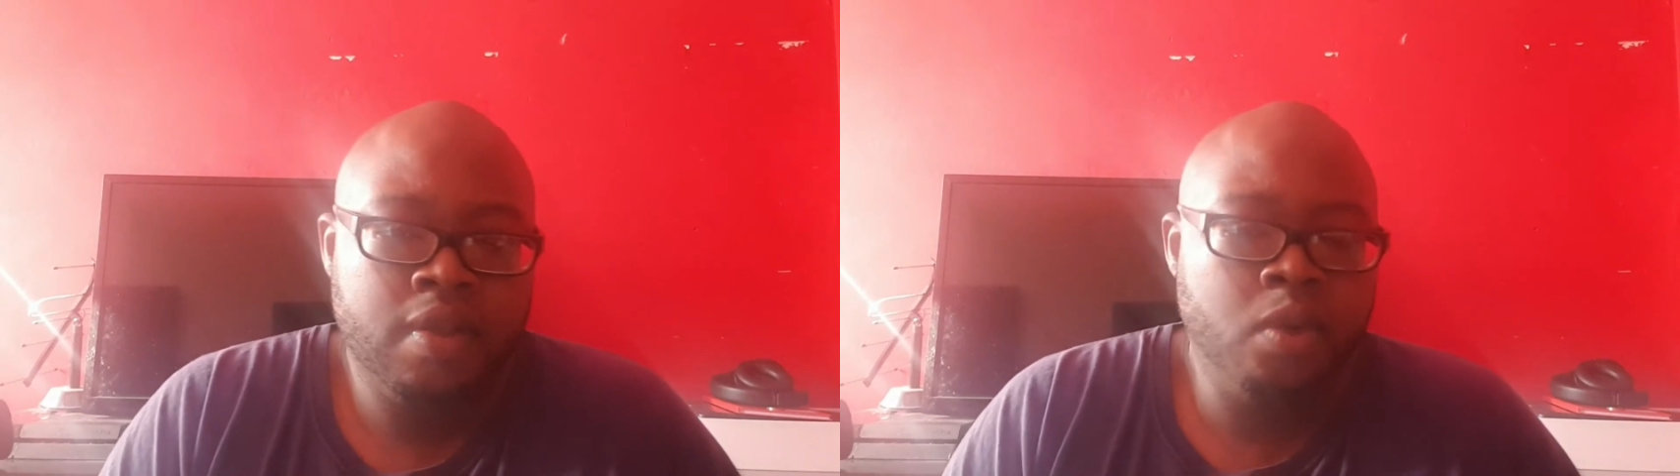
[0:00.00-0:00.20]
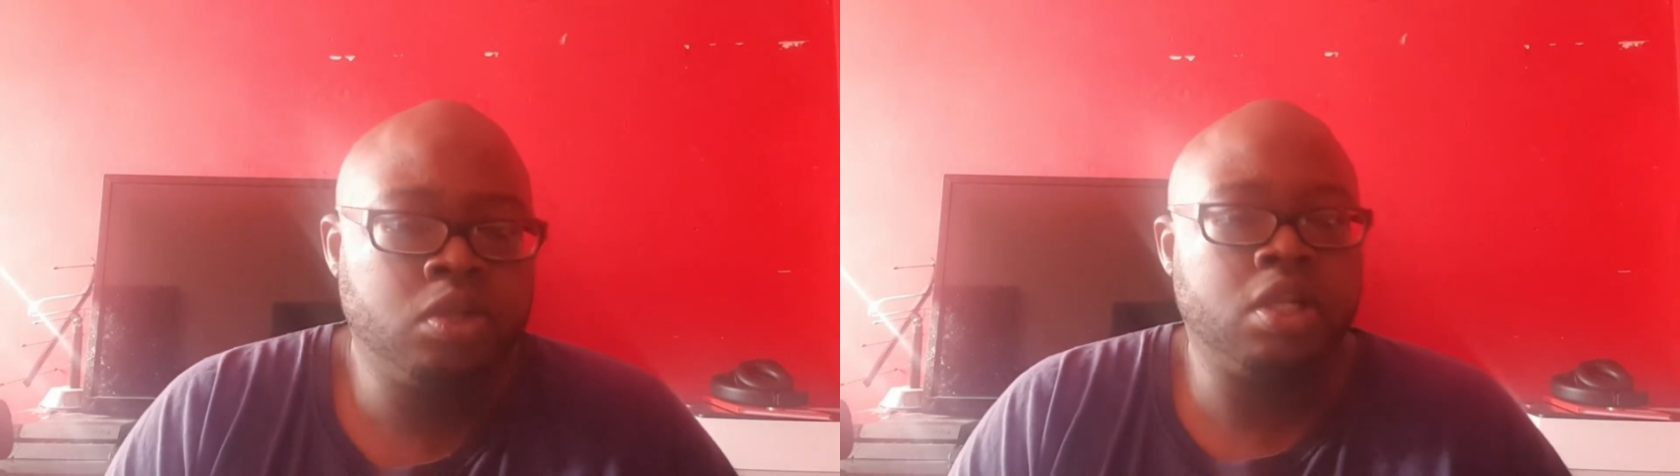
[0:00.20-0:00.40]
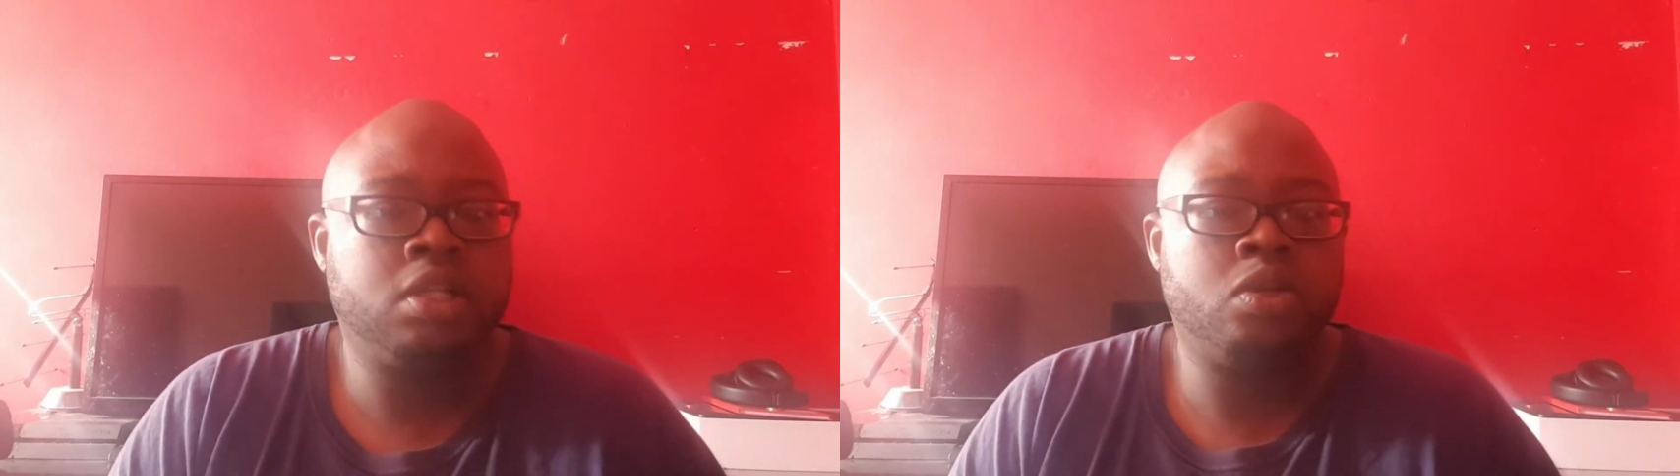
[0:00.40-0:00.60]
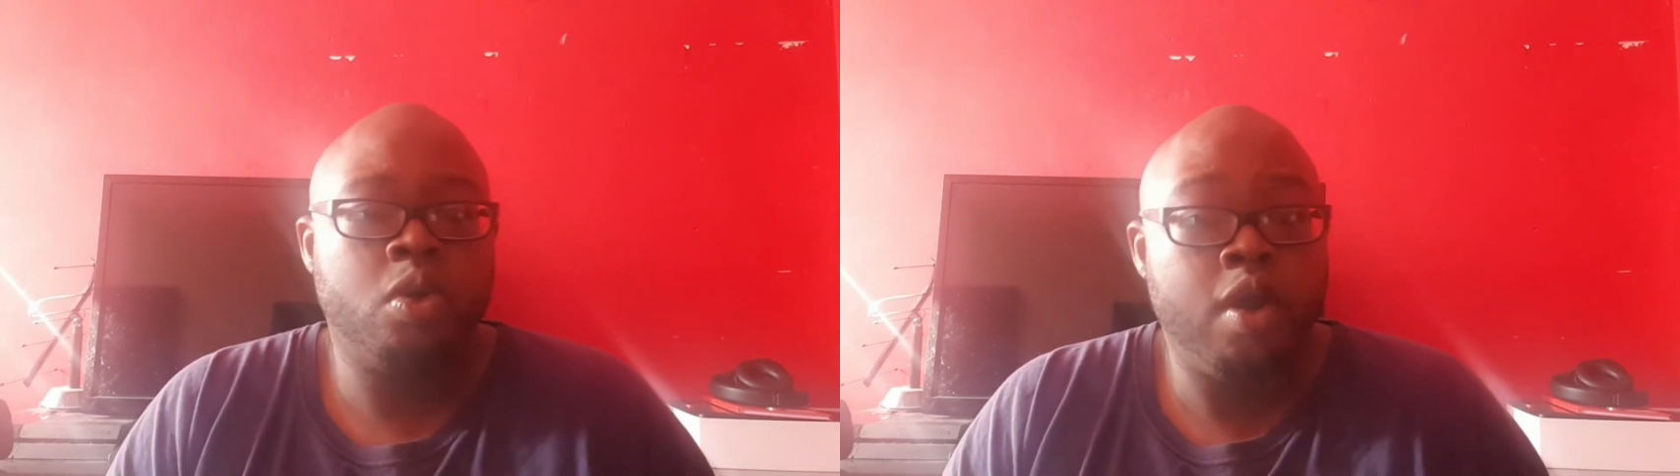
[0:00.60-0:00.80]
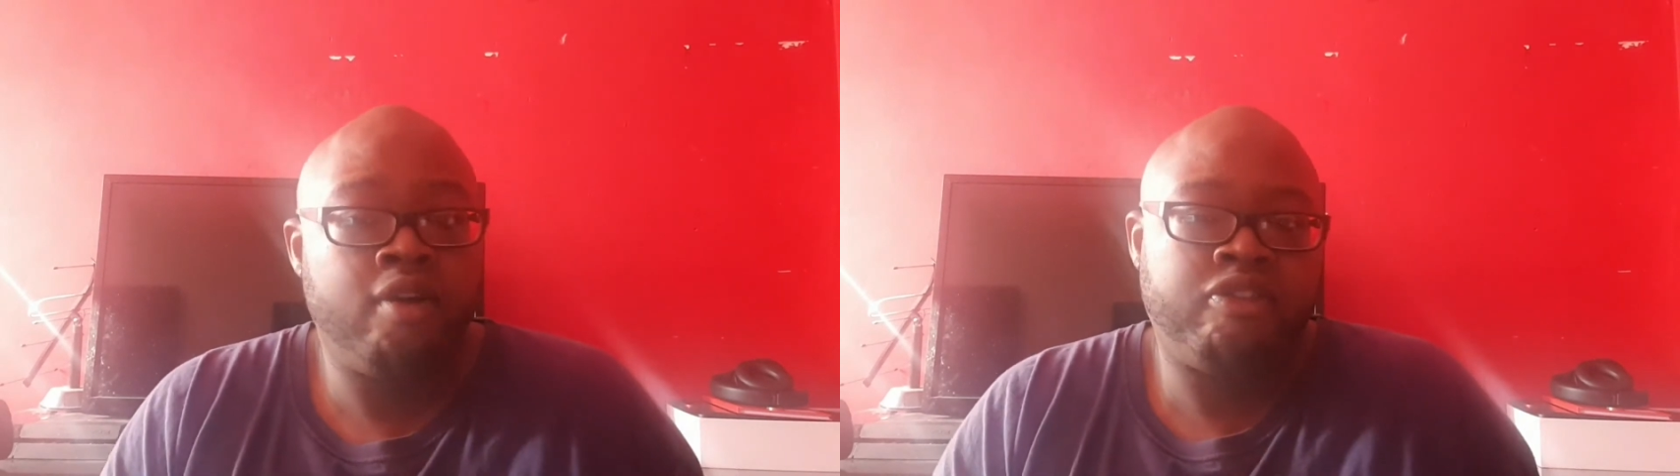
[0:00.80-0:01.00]
it wasn't
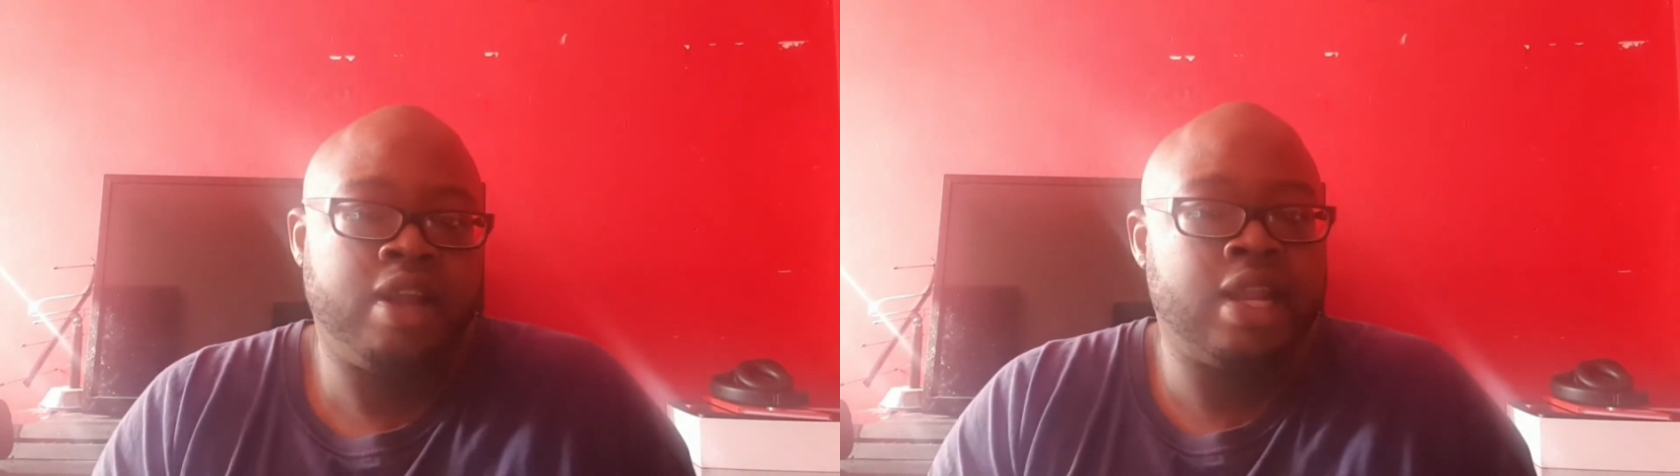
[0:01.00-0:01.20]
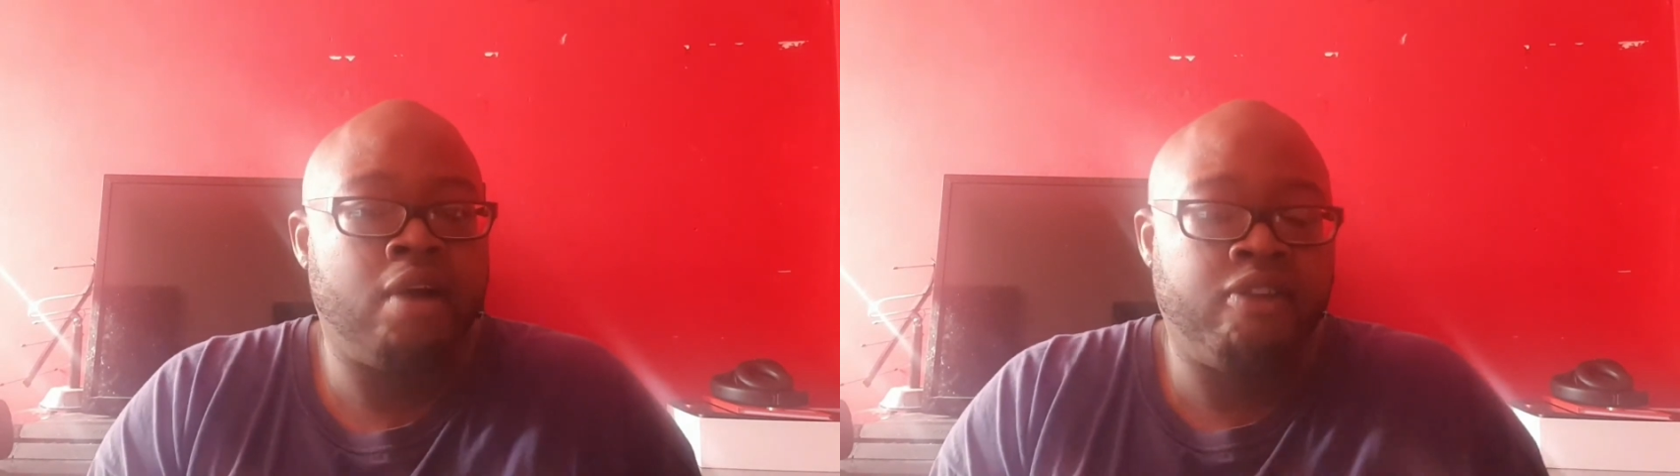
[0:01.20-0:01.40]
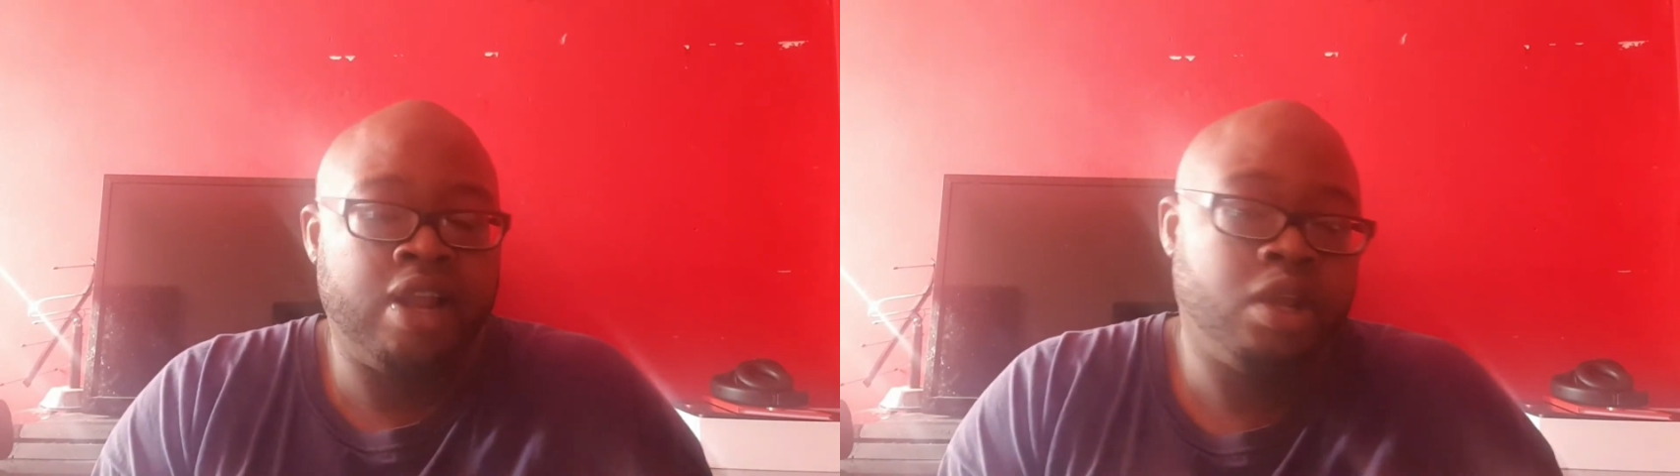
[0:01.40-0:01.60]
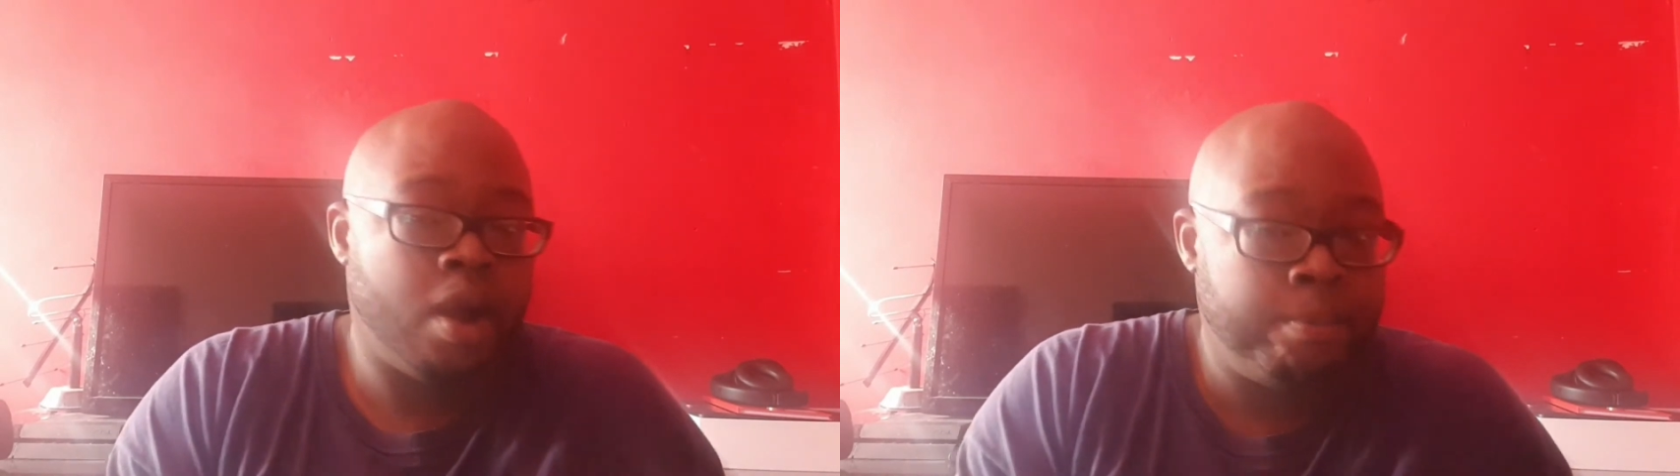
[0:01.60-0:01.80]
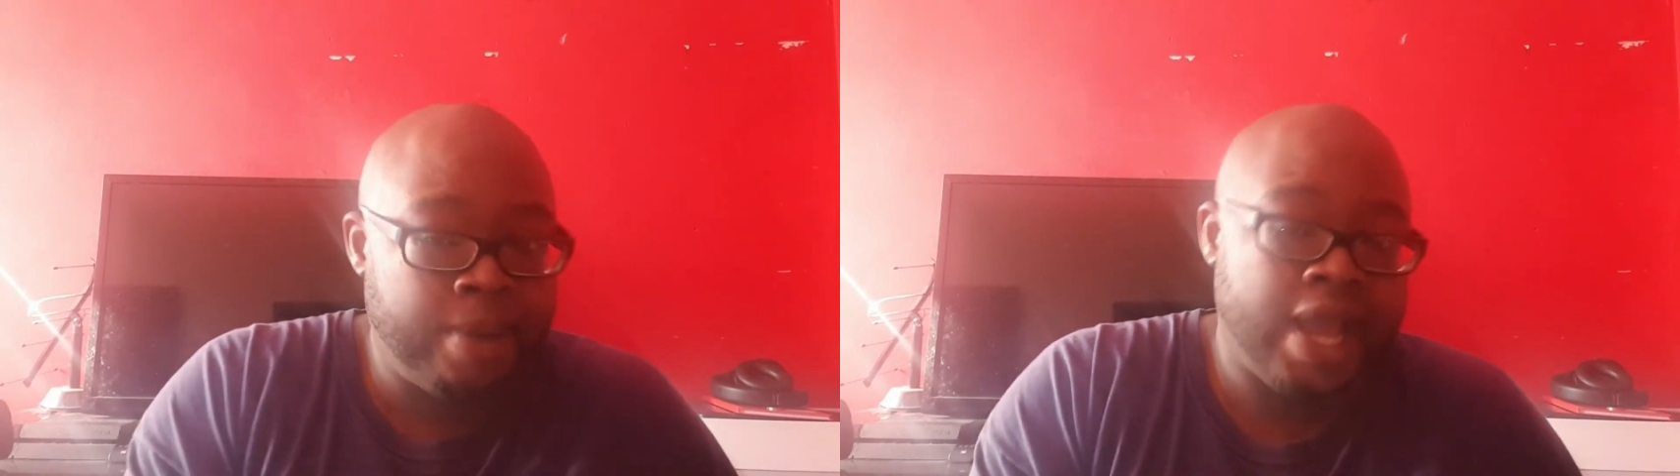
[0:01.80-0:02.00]
until her friend now finally
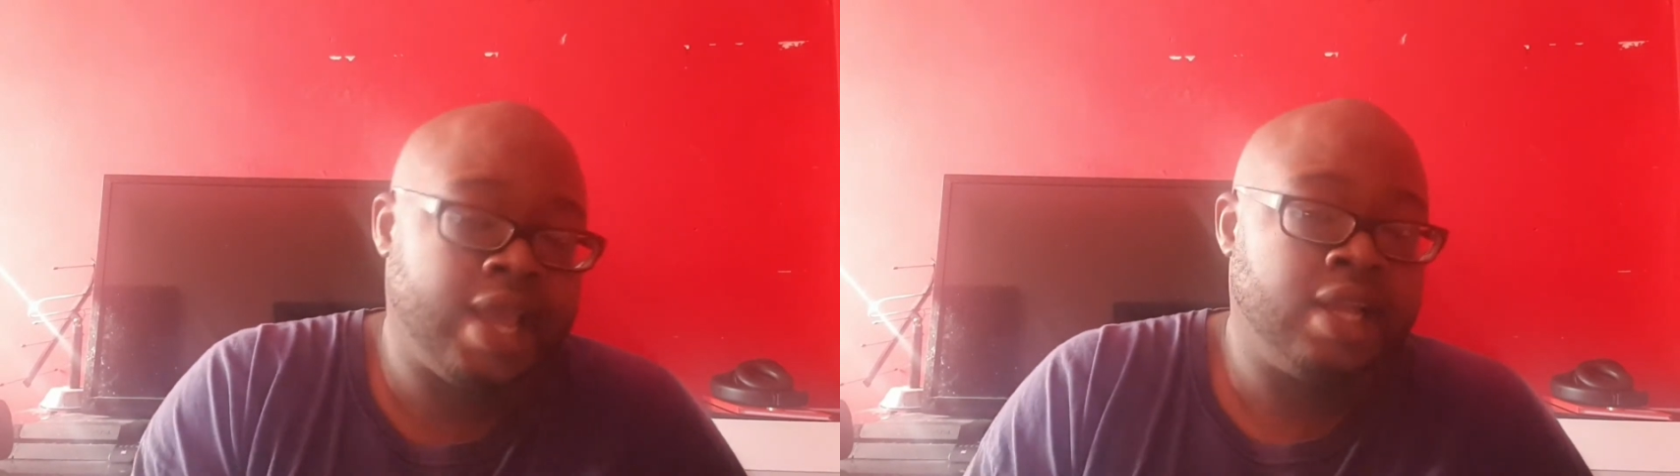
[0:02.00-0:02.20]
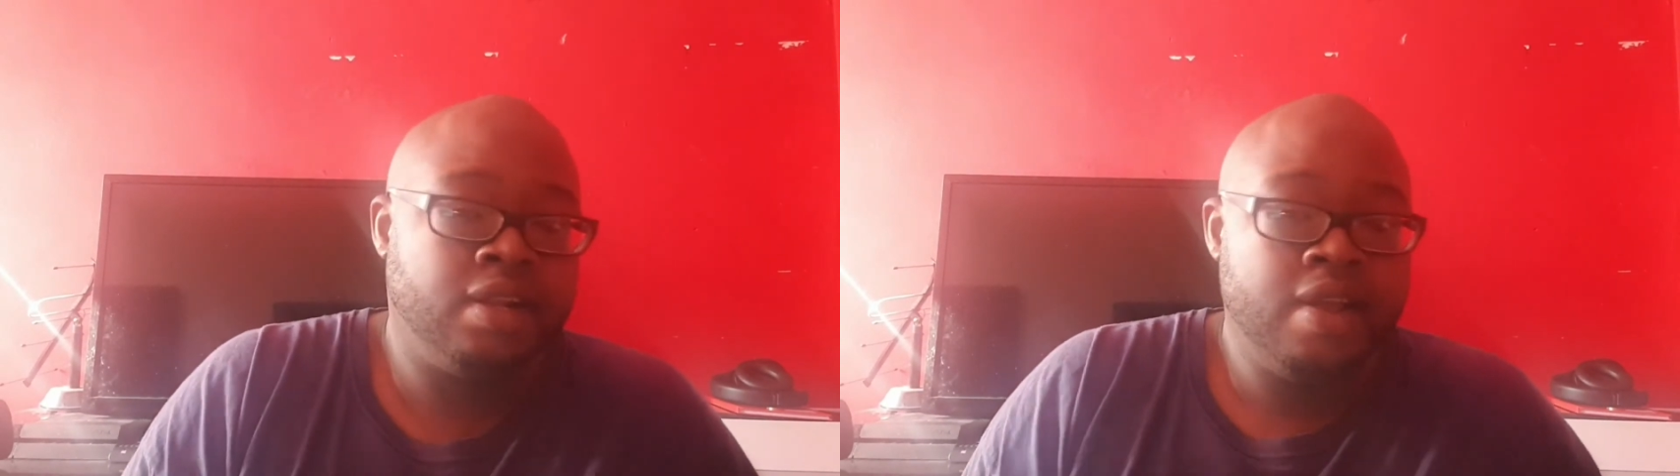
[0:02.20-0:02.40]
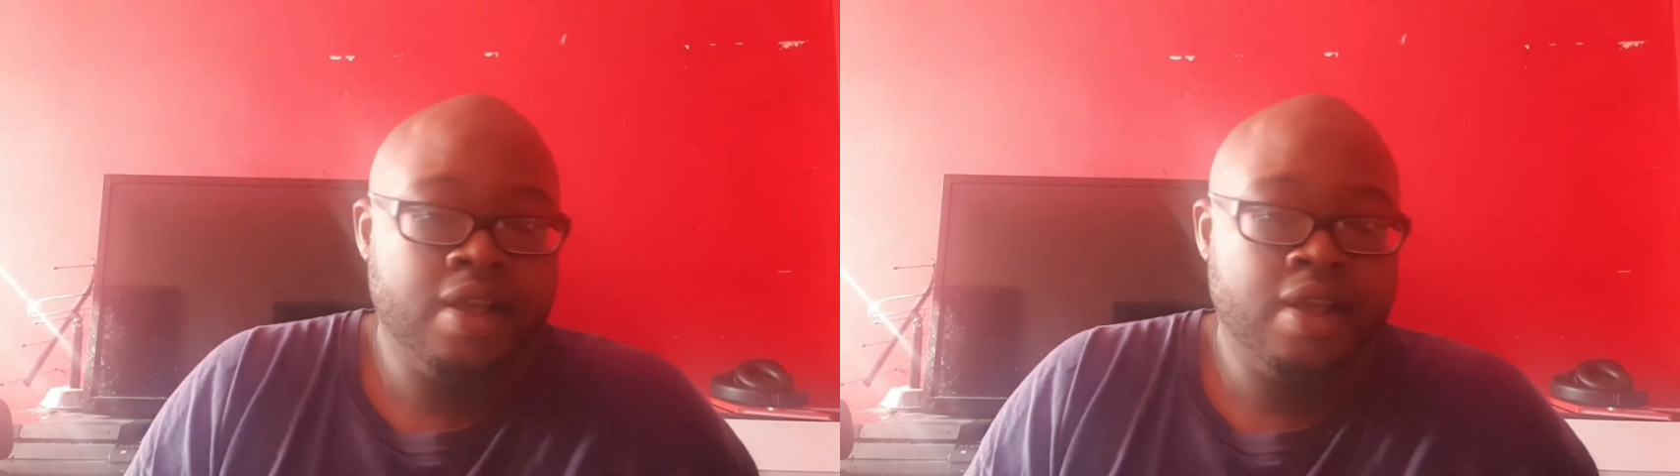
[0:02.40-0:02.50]
come back and